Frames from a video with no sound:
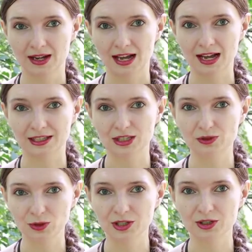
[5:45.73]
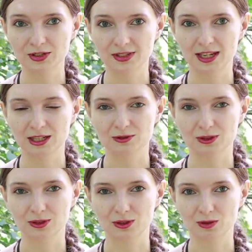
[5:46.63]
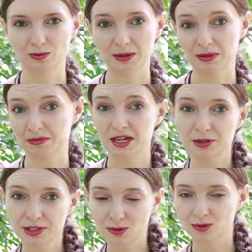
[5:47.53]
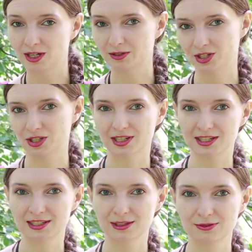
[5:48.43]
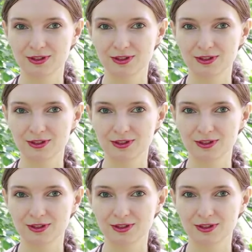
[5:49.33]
And if you are yourself, maybe married to Trayodashi native,